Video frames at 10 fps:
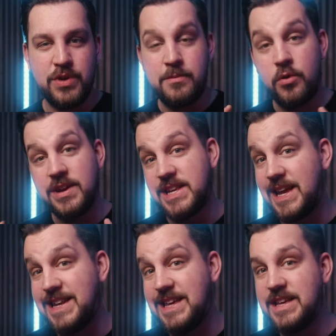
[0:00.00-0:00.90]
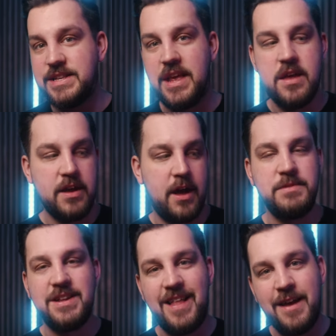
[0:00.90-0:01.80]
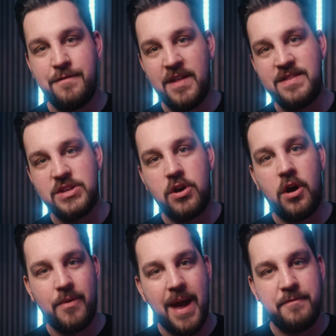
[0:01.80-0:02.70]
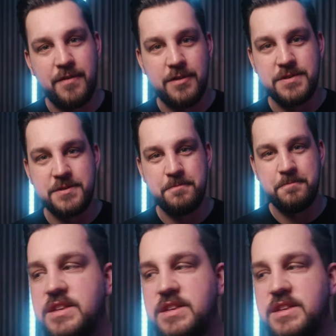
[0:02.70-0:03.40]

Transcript: dream or his ideas come to life in these car wrap films.